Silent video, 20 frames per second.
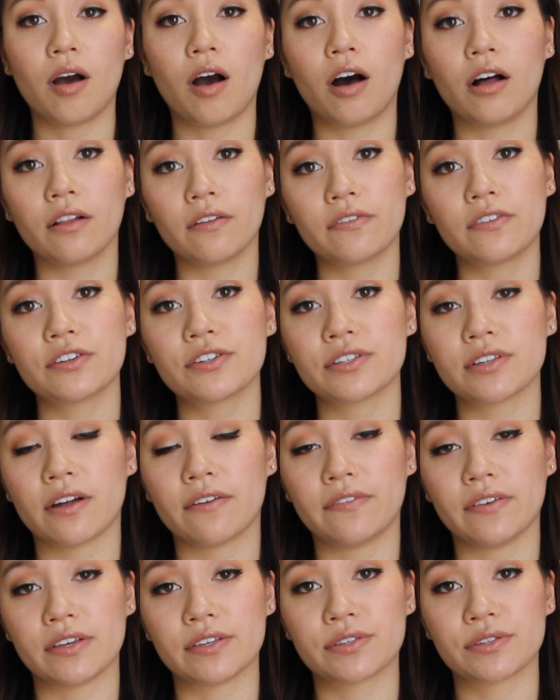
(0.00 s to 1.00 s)
All of their
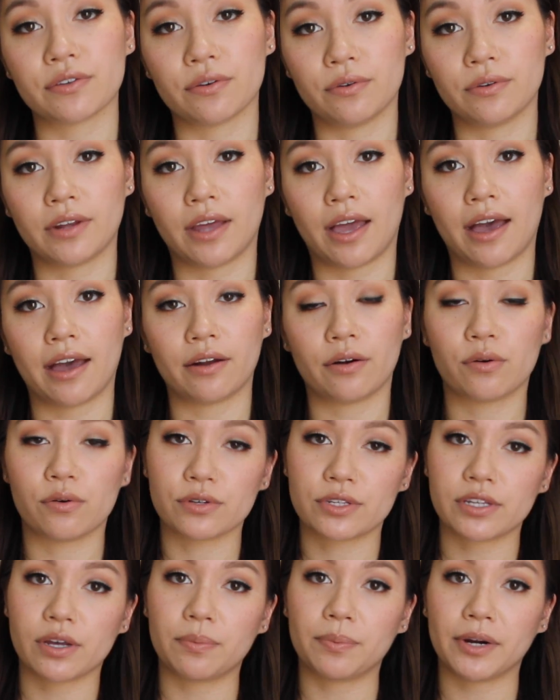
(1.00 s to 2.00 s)
stuff is sold at
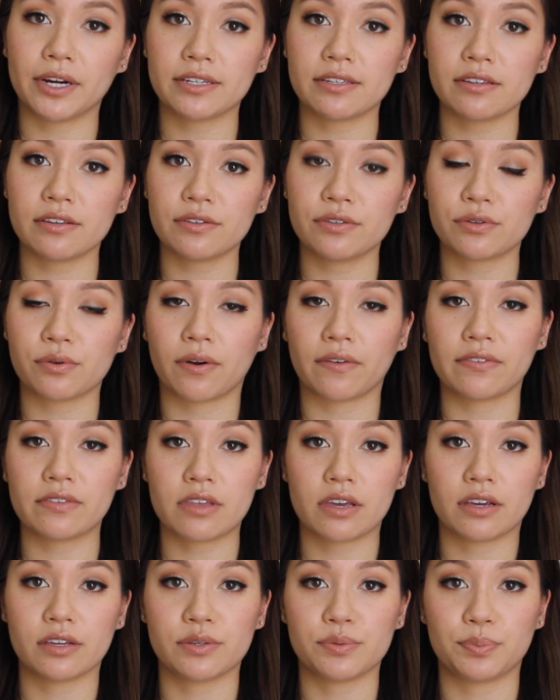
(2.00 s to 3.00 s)
wholesale prices, so
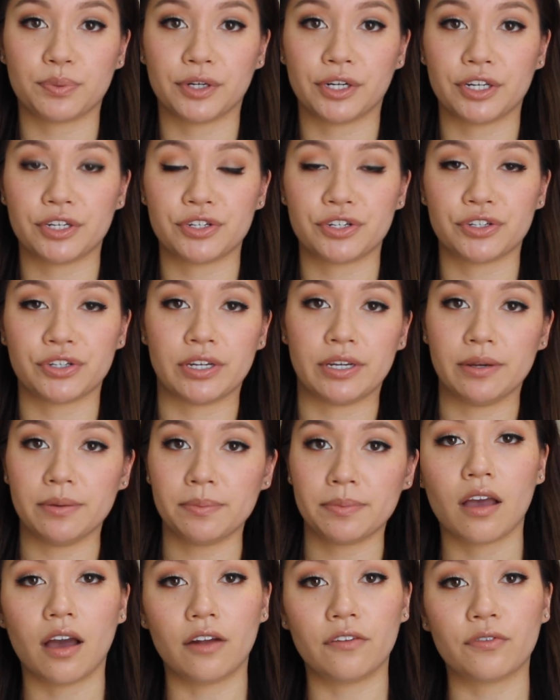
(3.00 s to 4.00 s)
everything is pretty cheap.
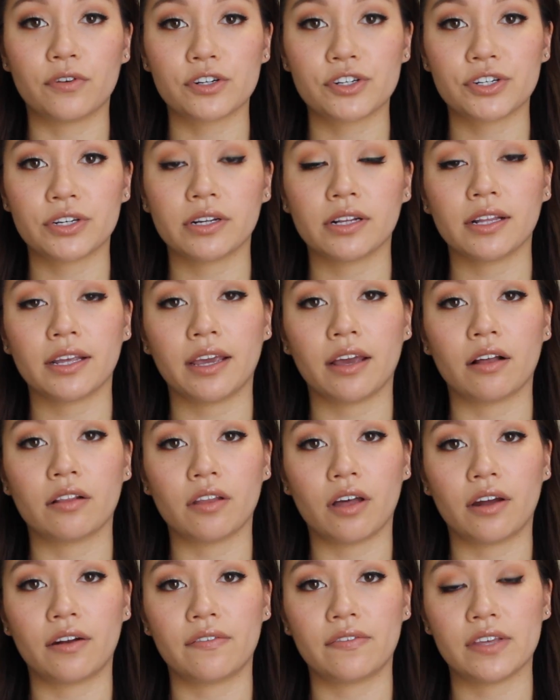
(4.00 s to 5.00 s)
Unfortunately, a
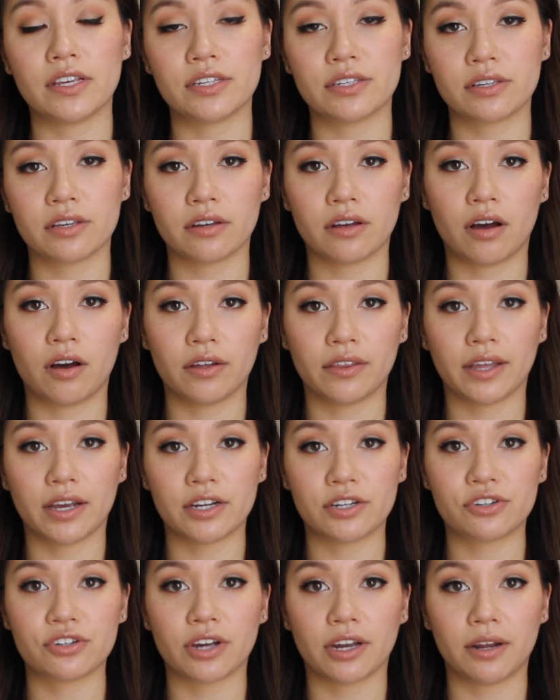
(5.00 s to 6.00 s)
lot of these
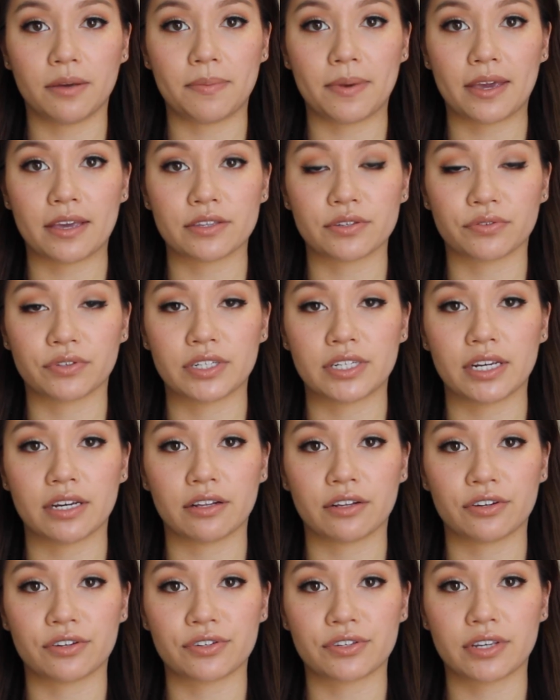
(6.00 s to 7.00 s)
online China-based
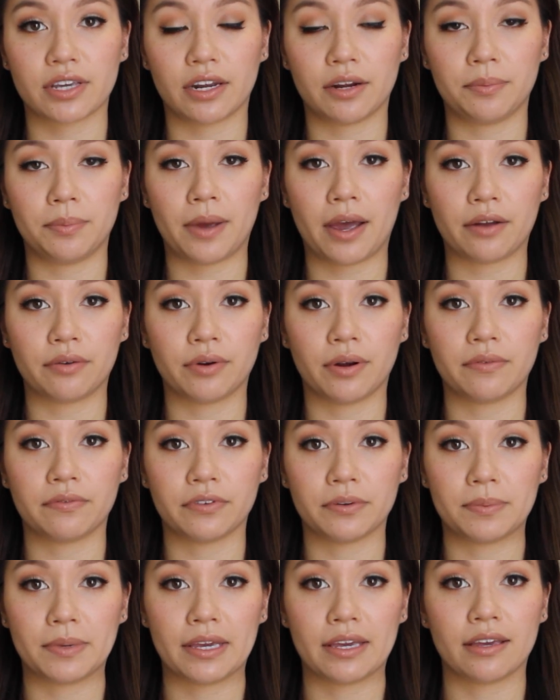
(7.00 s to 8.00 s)
retailers get a bad rep
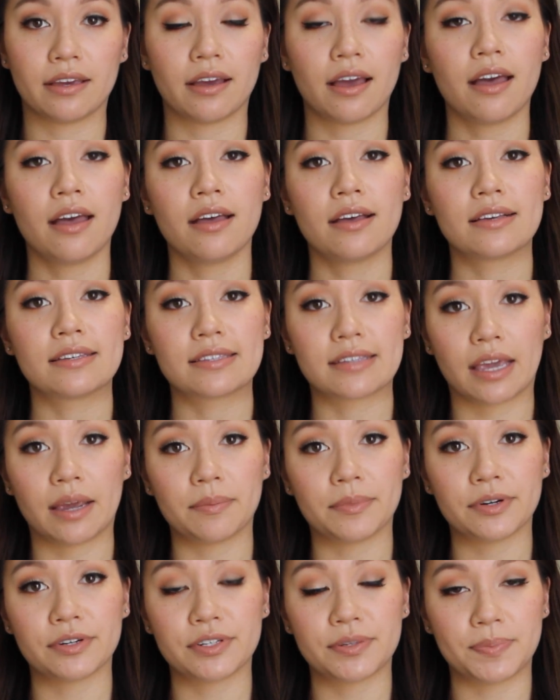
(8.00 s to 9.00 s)
for being
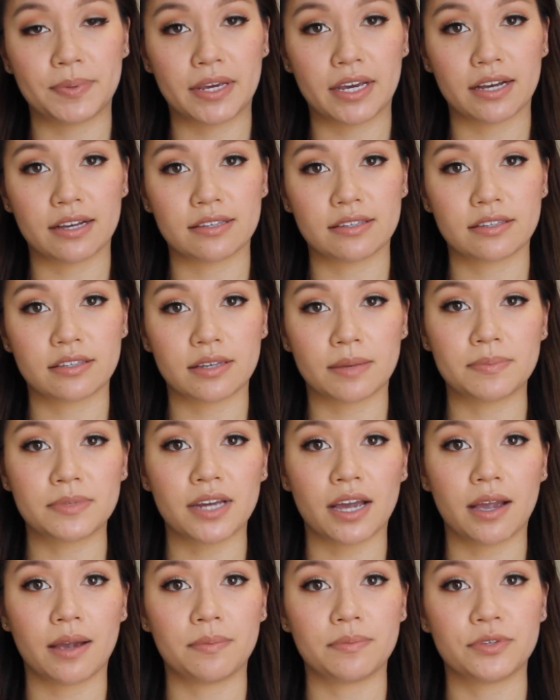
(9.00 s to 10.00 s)
scammers because
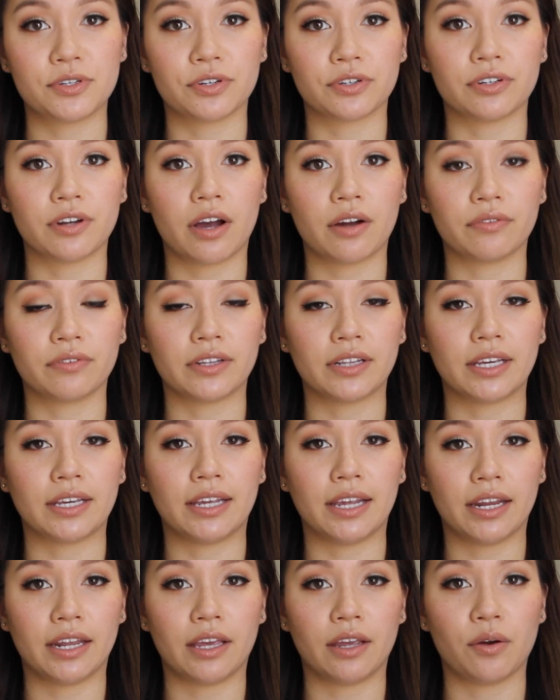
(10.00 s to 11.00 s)
sometimes you're not really
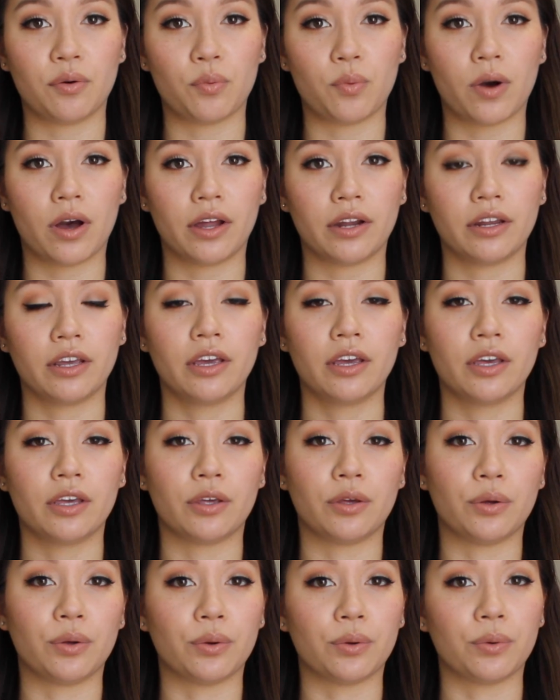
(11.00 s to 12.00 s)
getting what
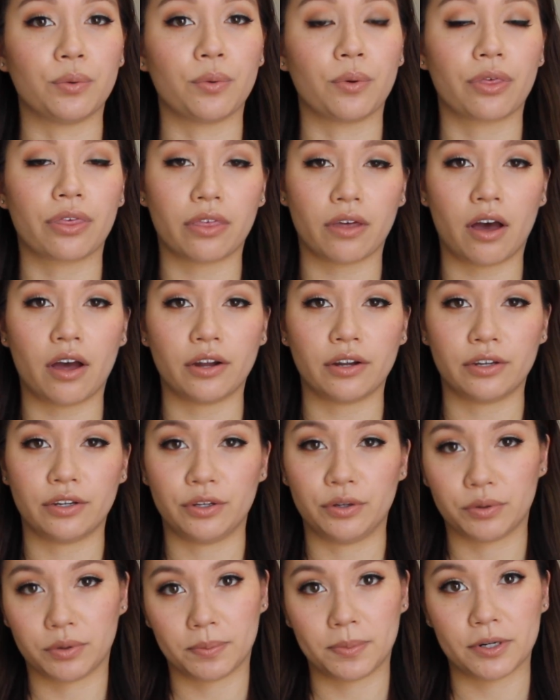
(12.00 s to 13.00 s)
you thought
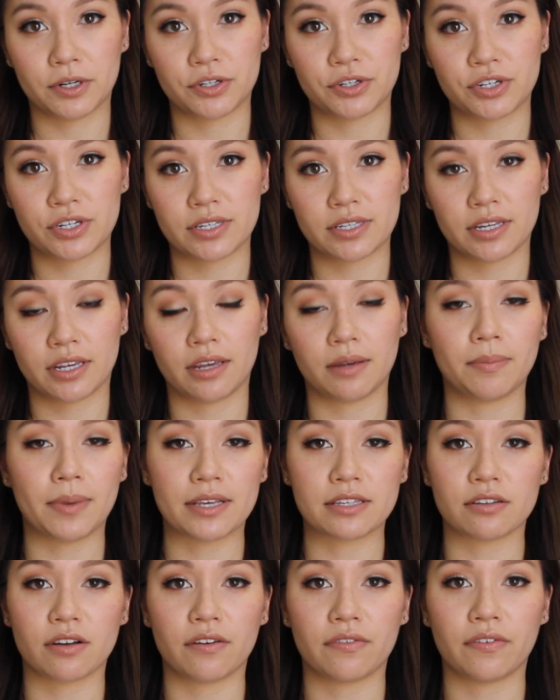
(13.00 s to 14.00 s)
you were purchasing
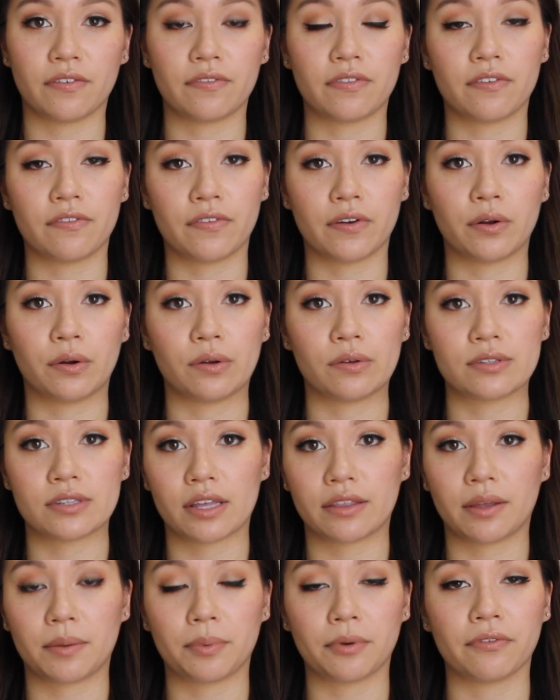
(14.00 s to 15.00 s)
based off of the photos
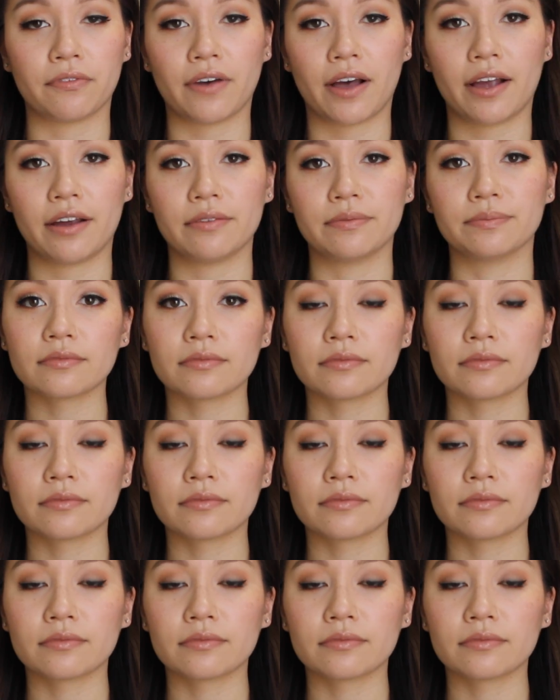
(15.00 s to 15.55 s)
that they provide.